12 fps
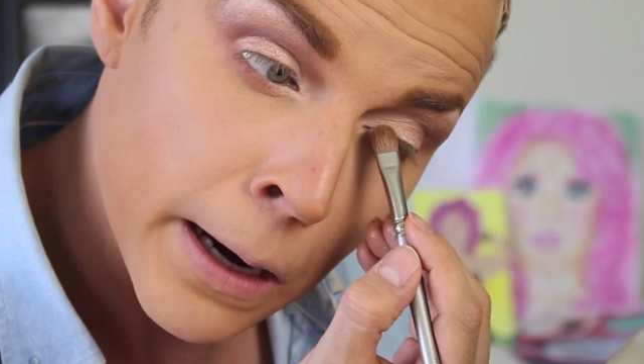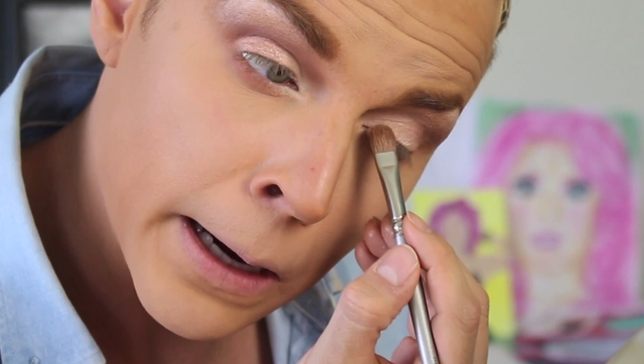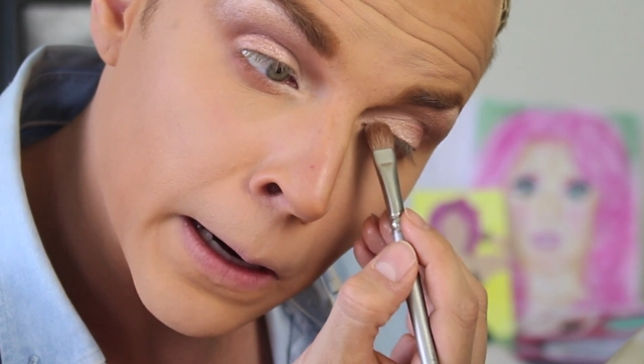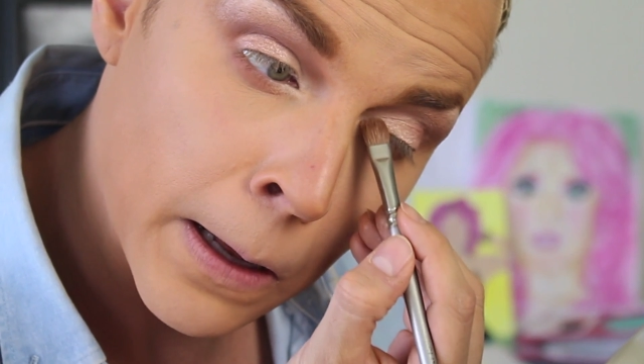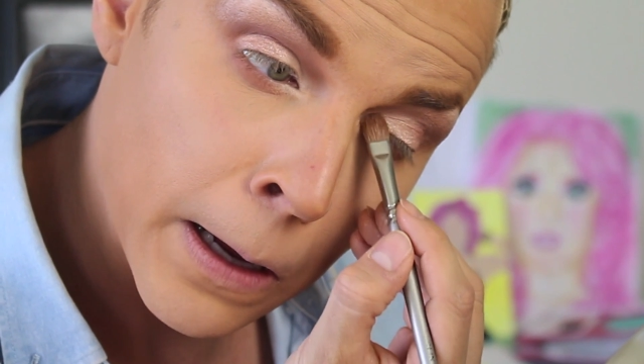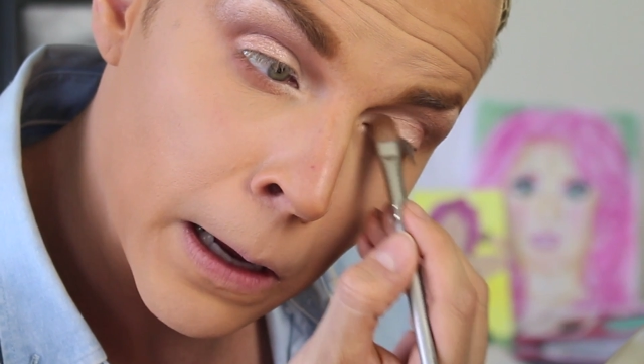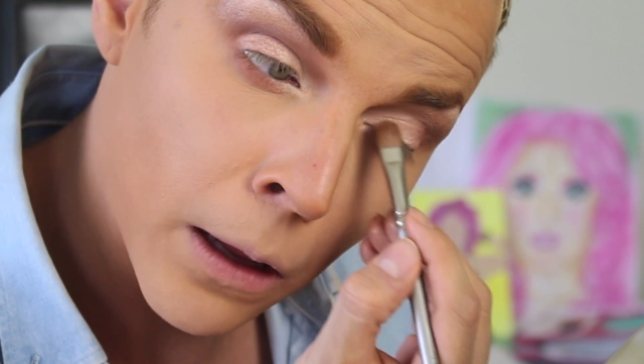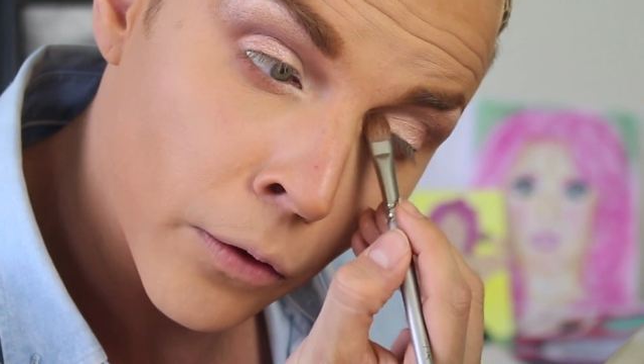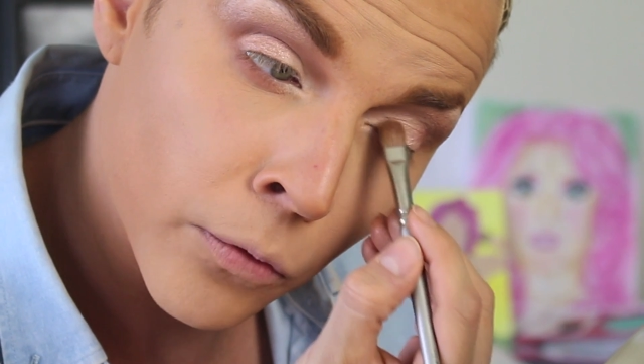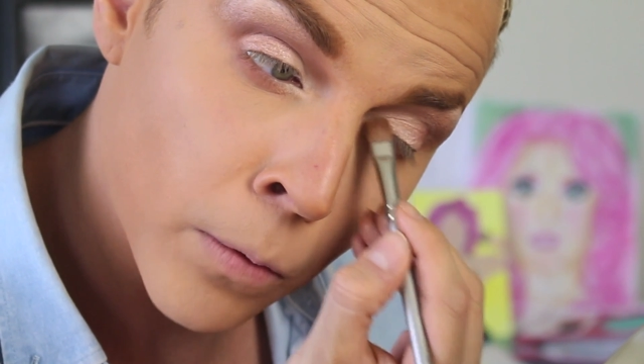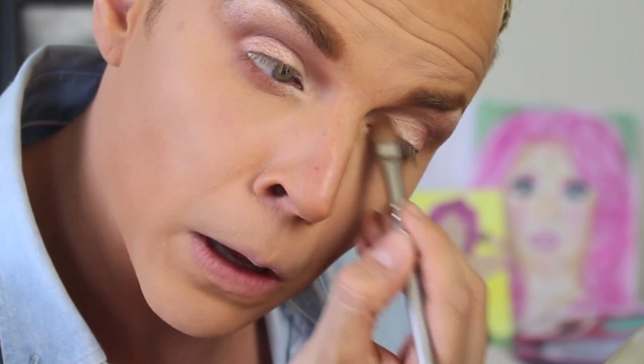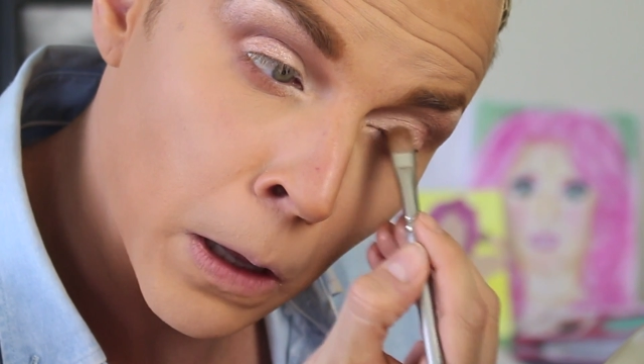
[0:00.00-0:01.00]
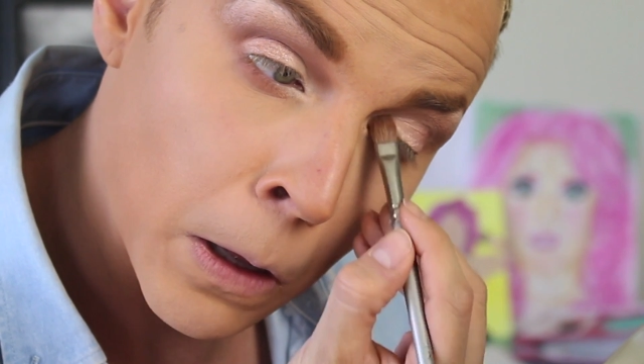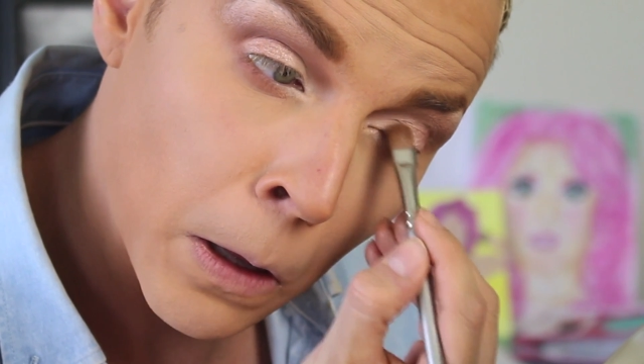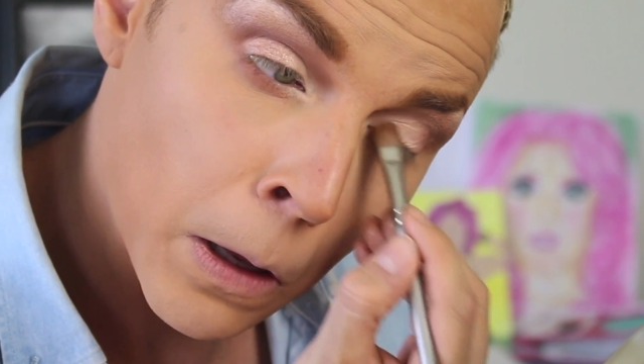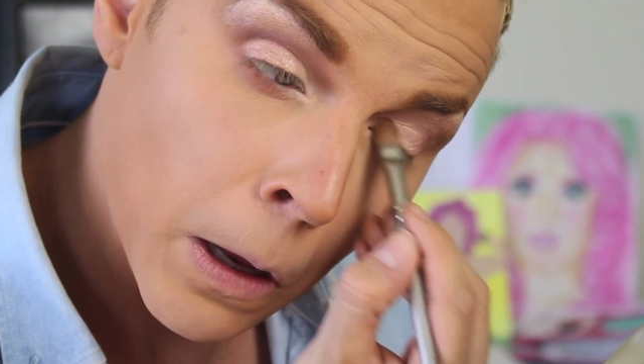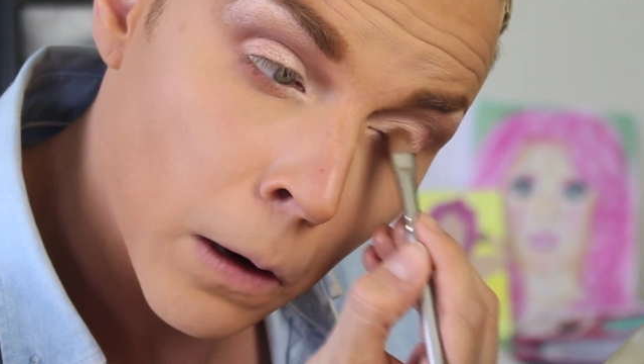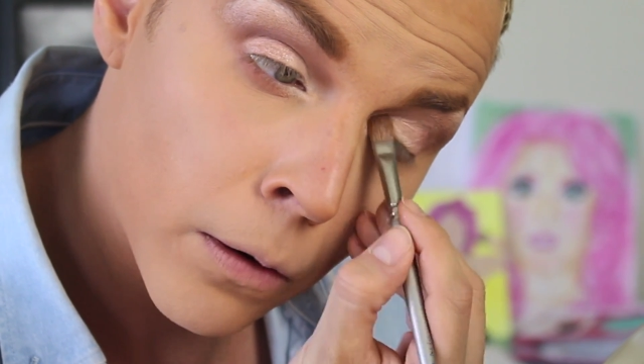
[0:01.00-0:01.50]
inner eye as well,
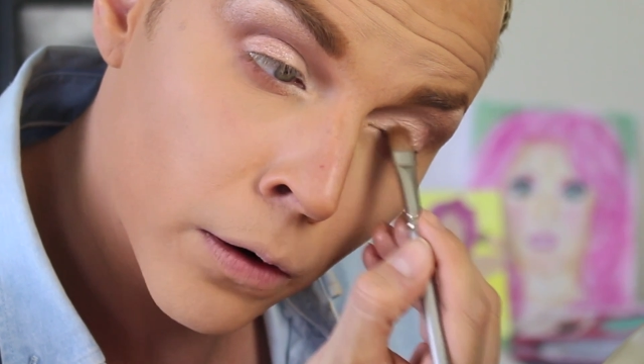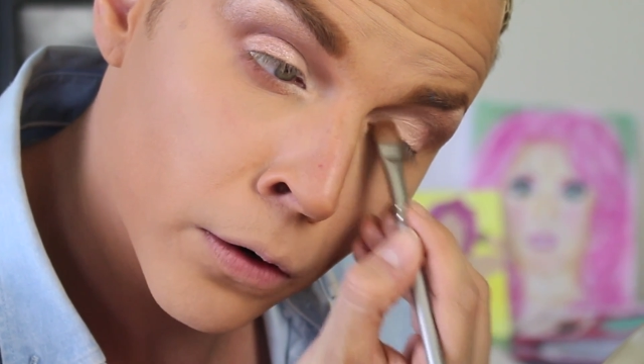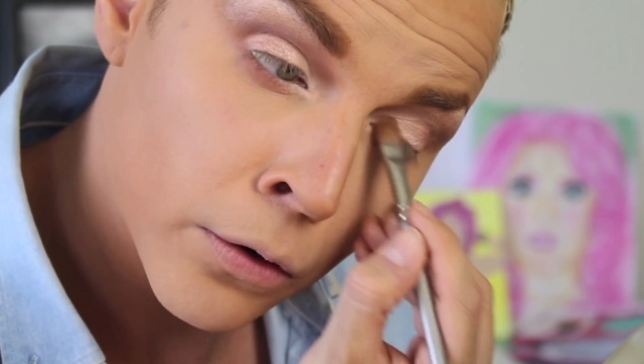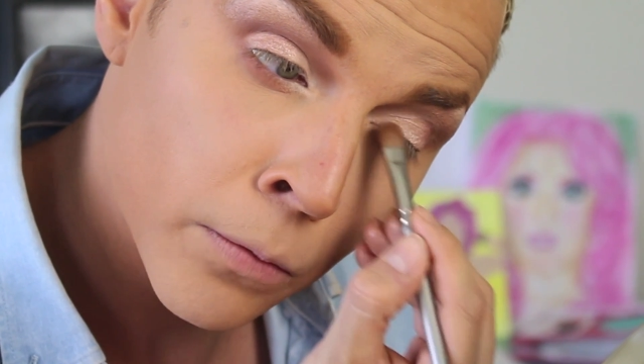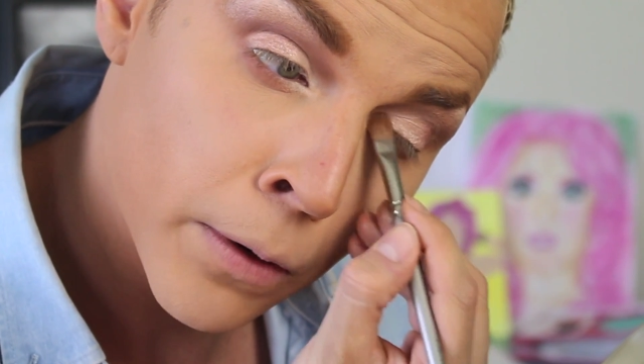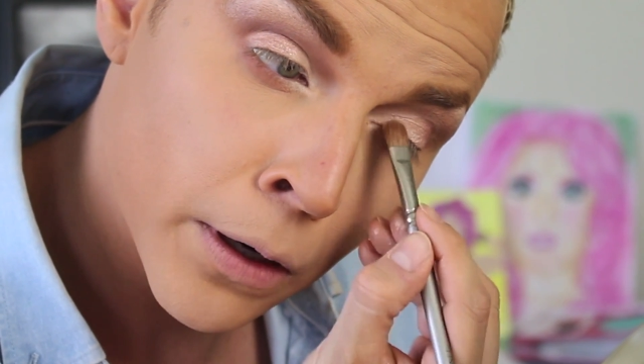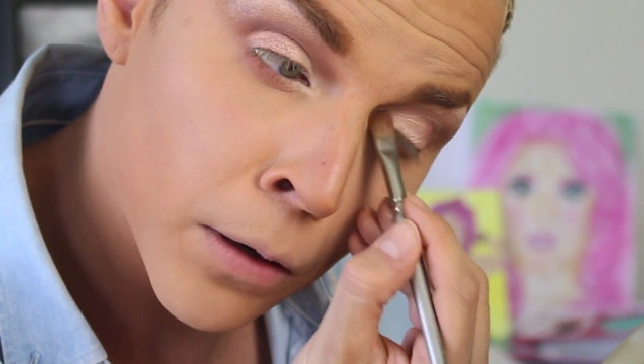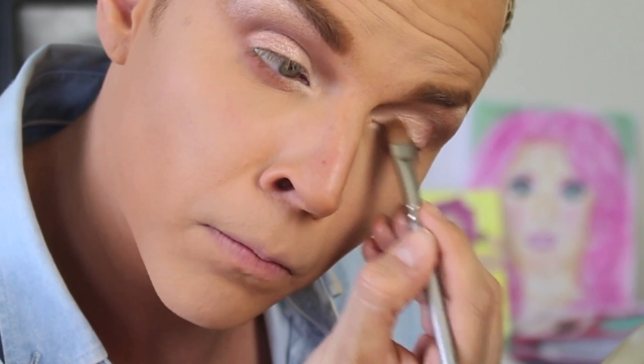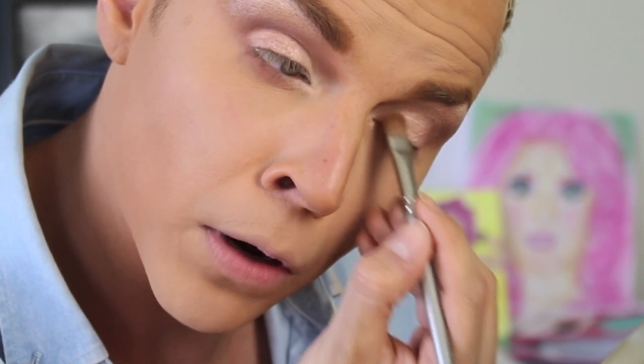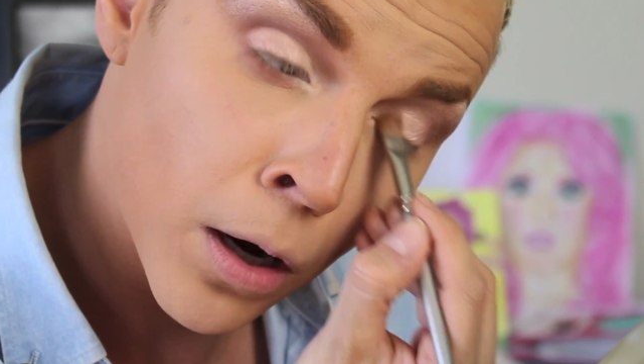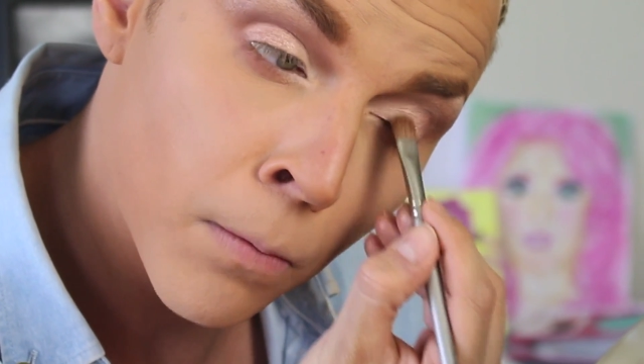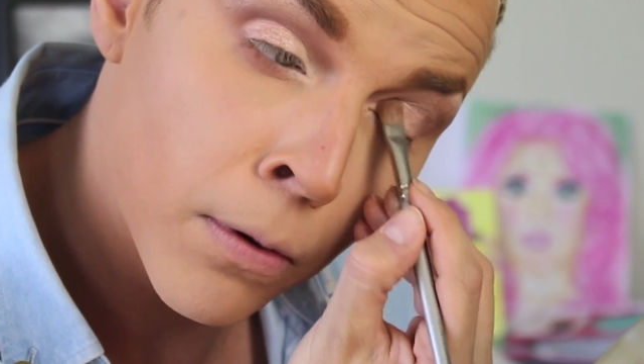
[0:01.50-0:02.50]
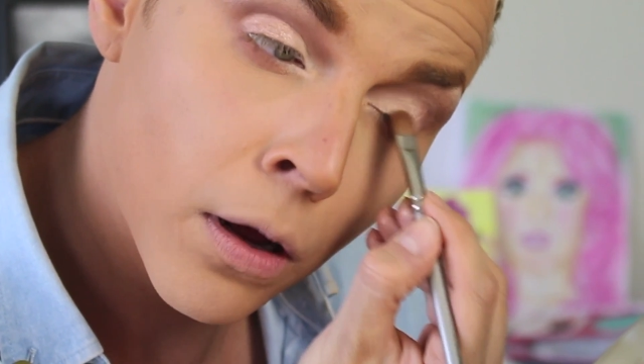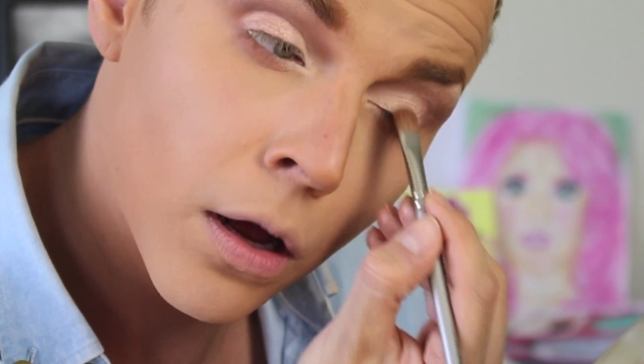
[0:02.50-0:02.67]
just to make it pop.